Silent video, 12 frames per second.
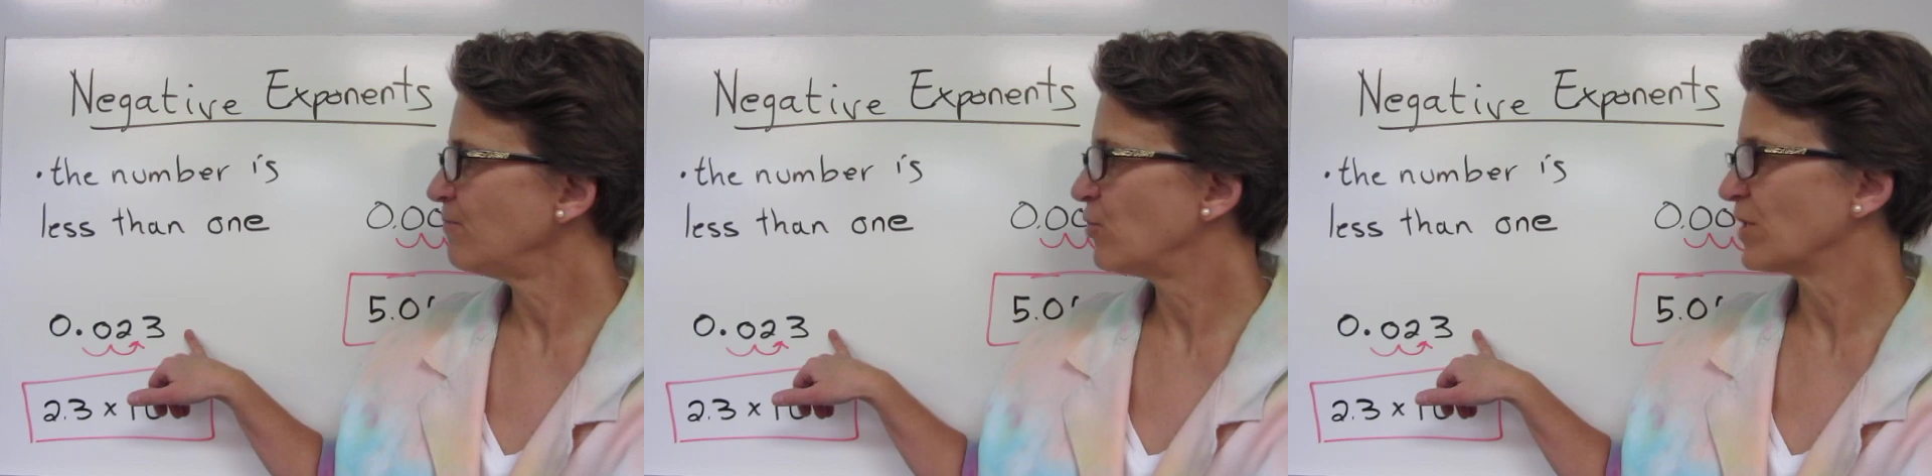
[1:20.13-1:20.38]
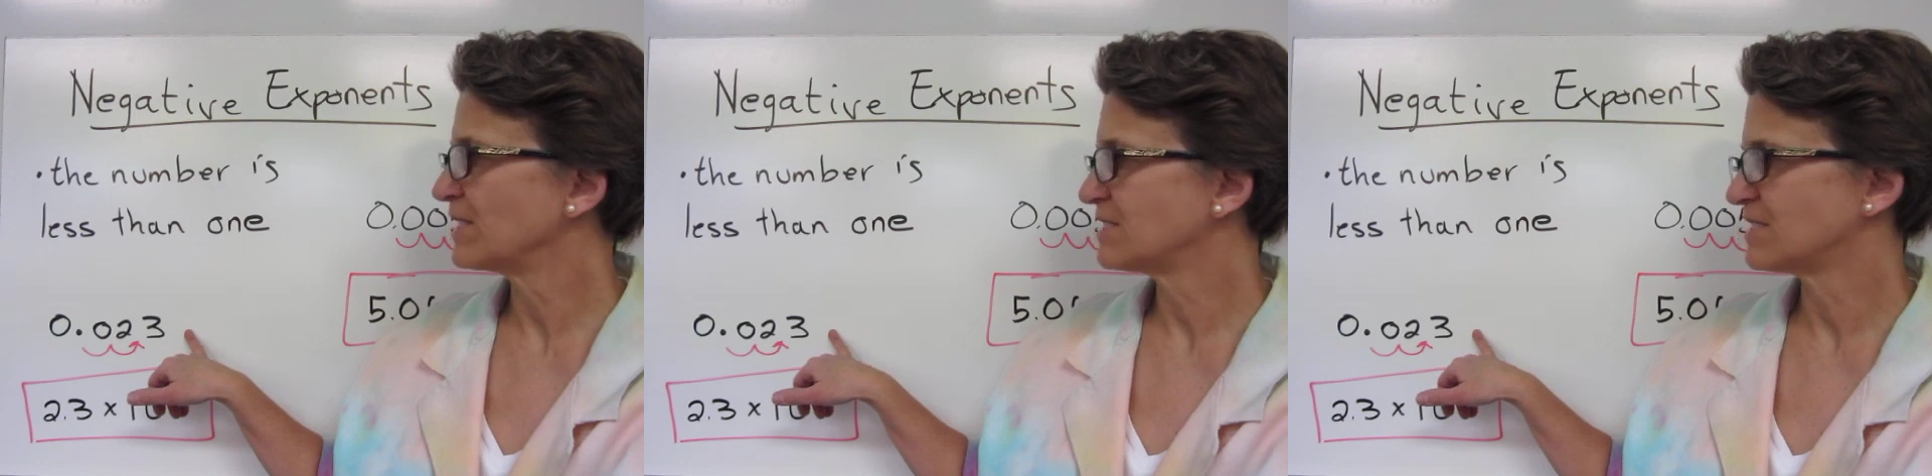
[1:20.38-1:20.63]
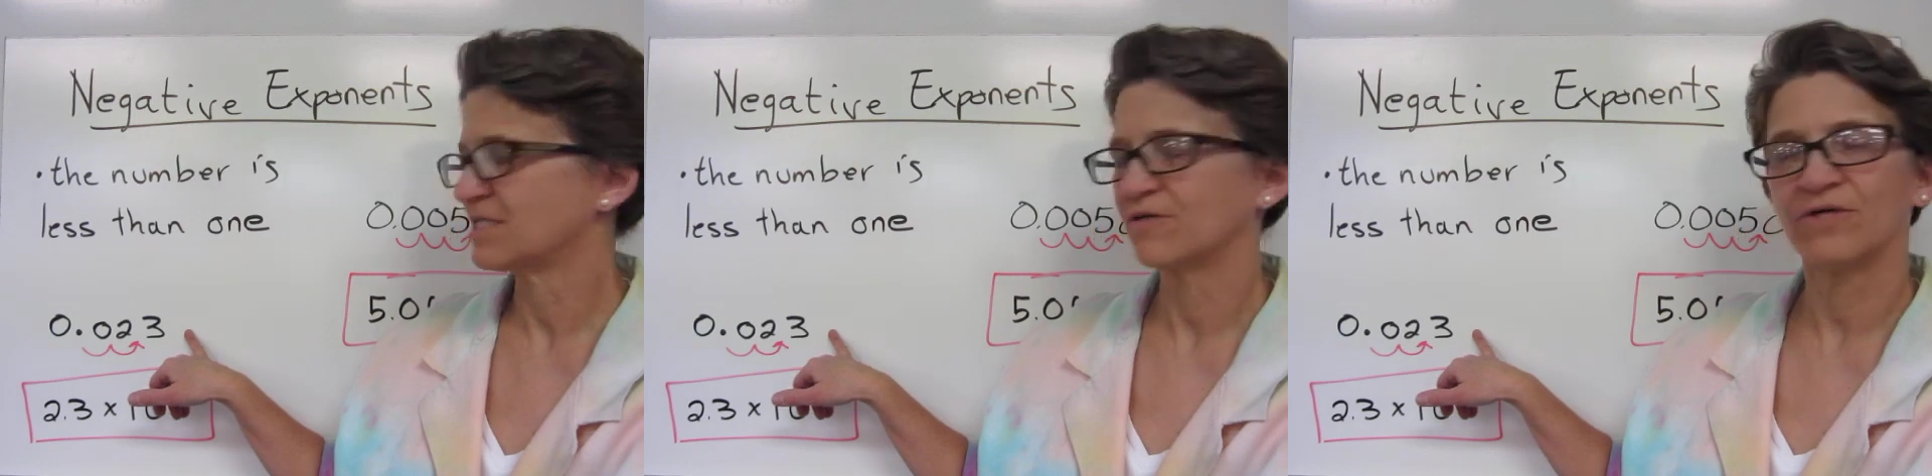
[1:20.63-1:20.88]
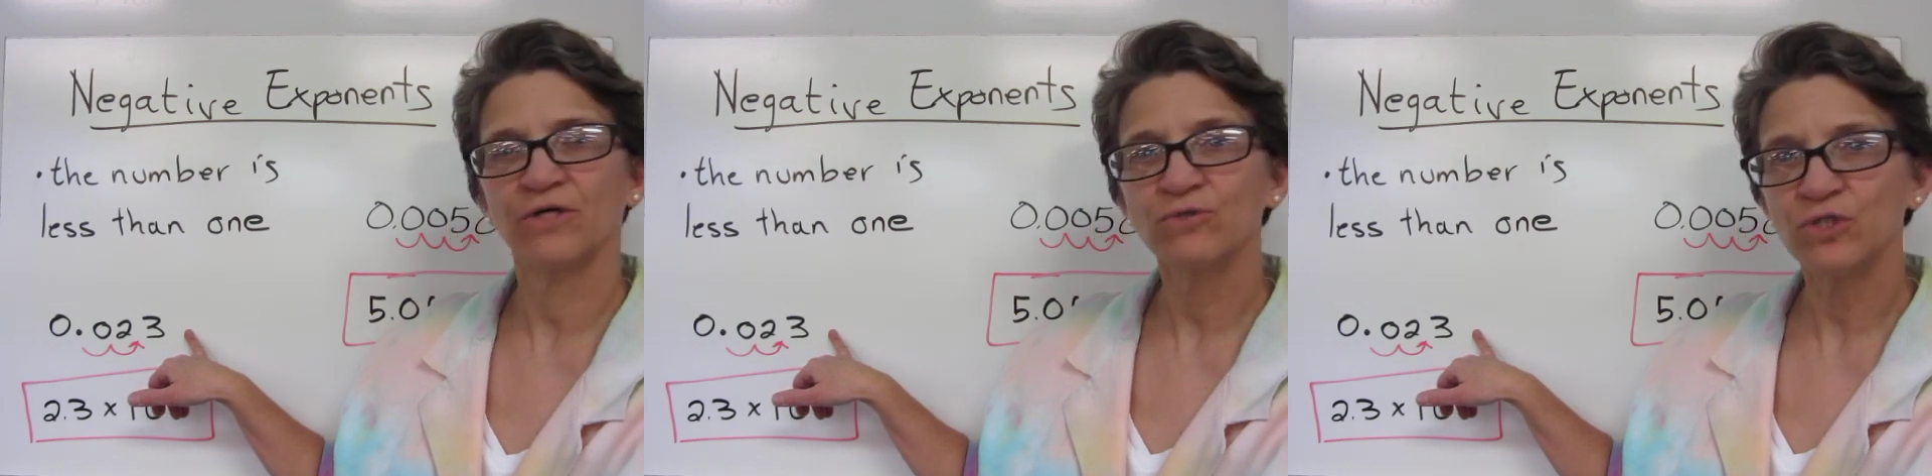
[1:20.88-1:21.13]

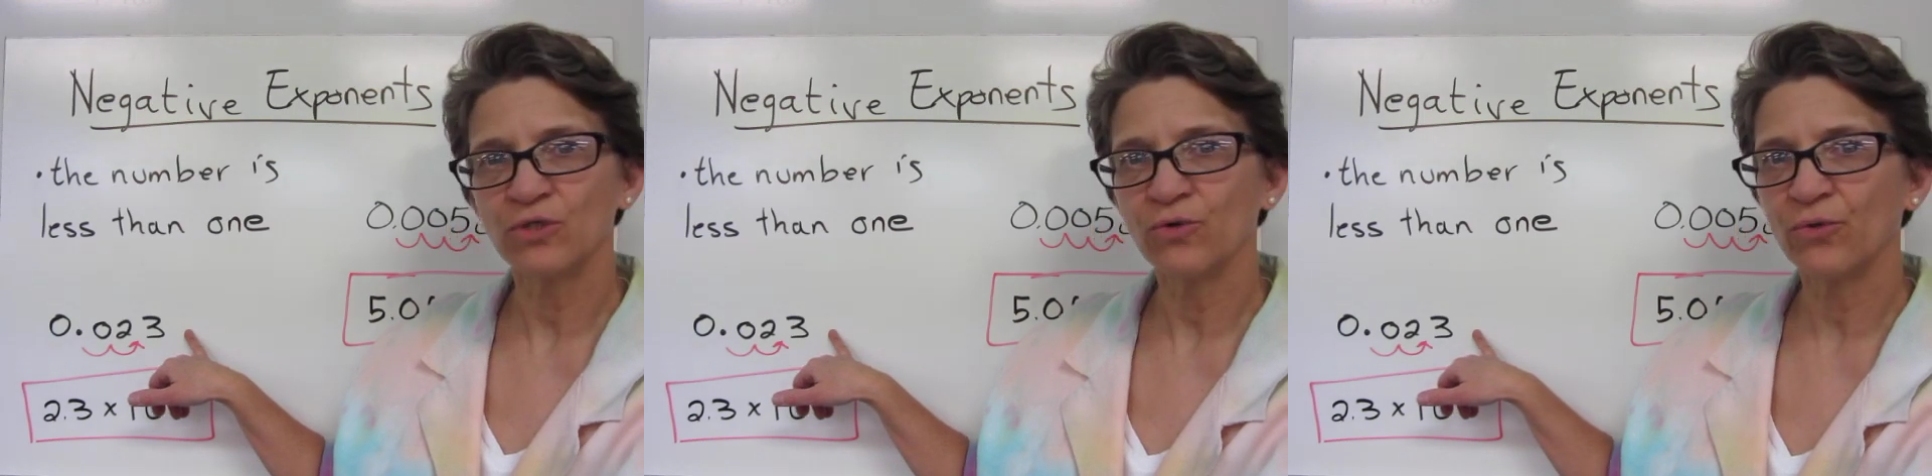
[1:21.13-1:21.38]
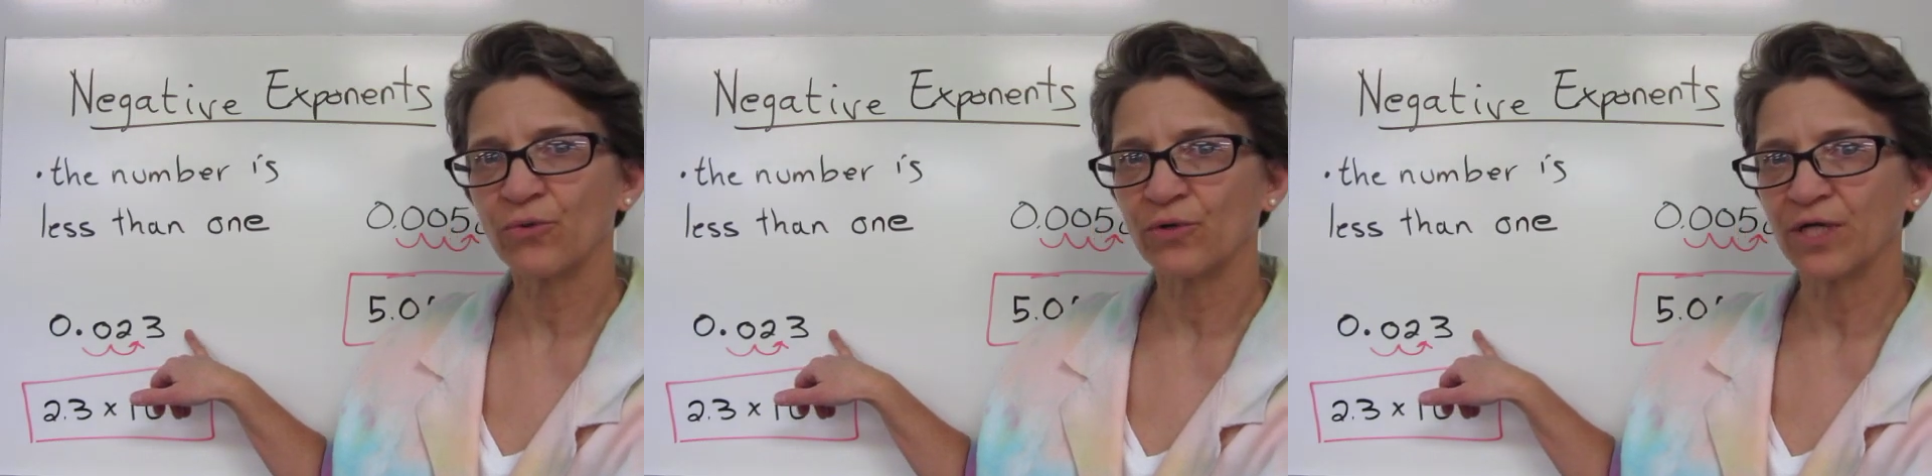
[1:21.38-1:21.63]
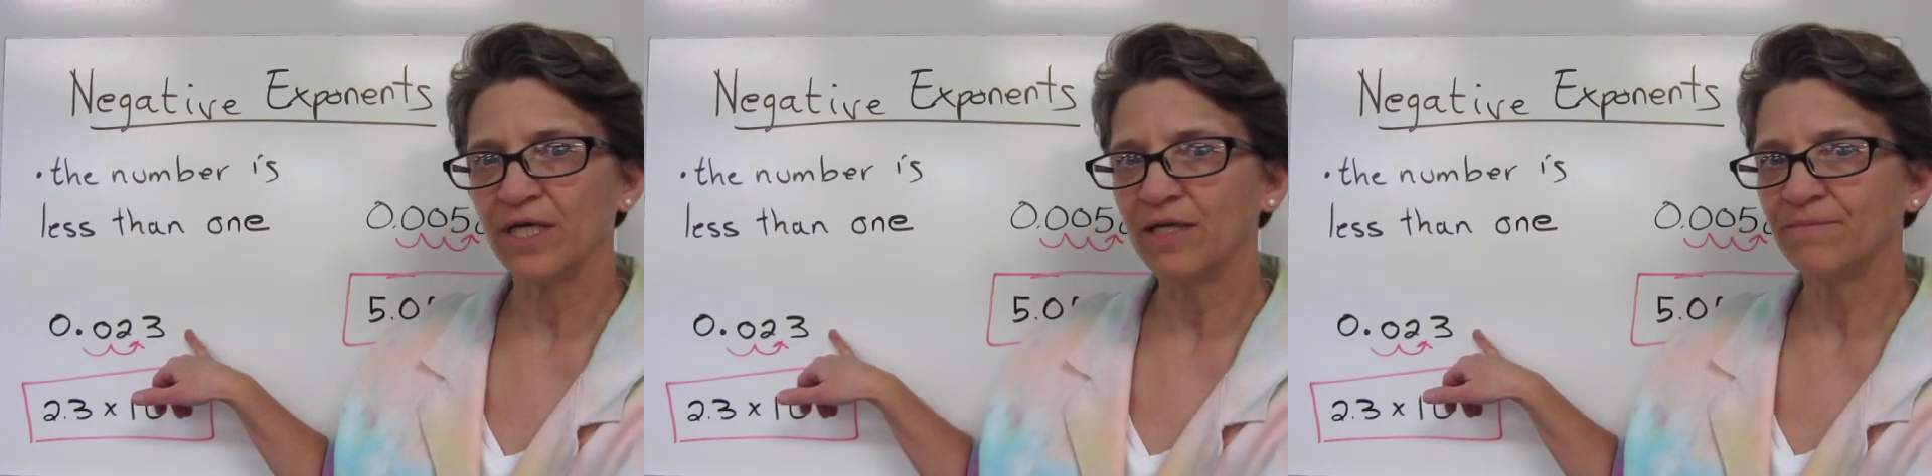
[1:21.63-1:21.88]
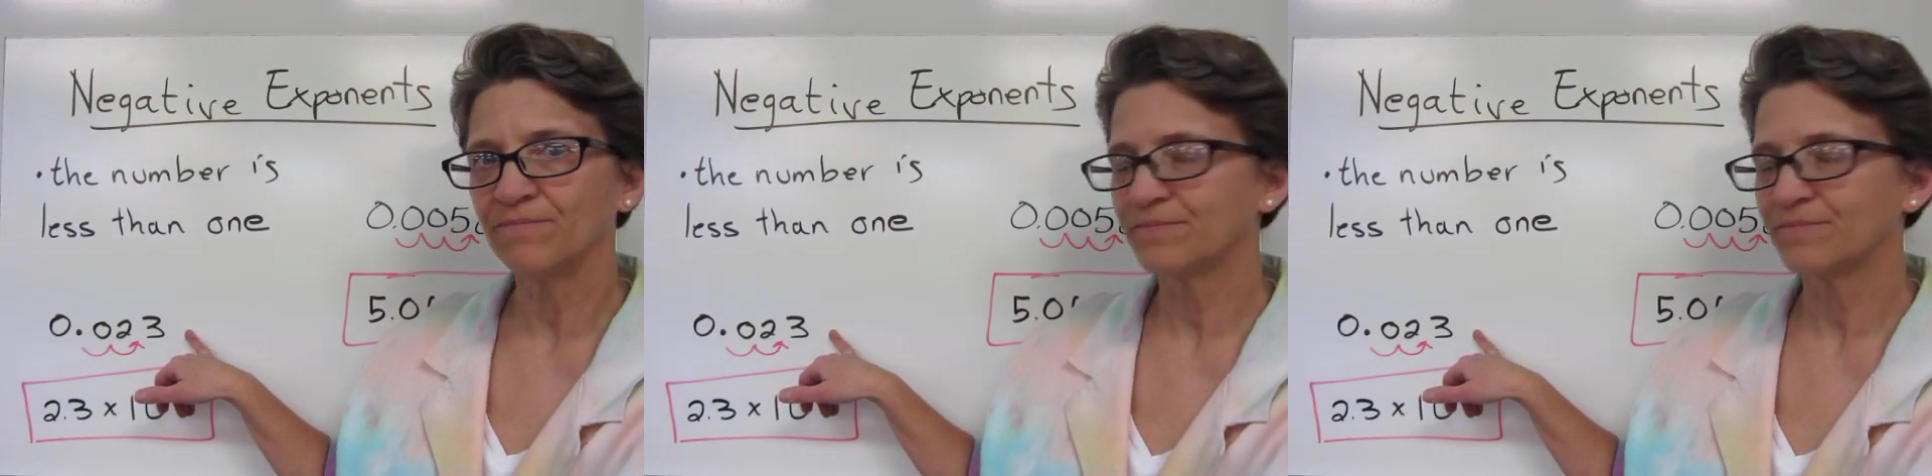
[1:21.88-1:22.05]
0.023,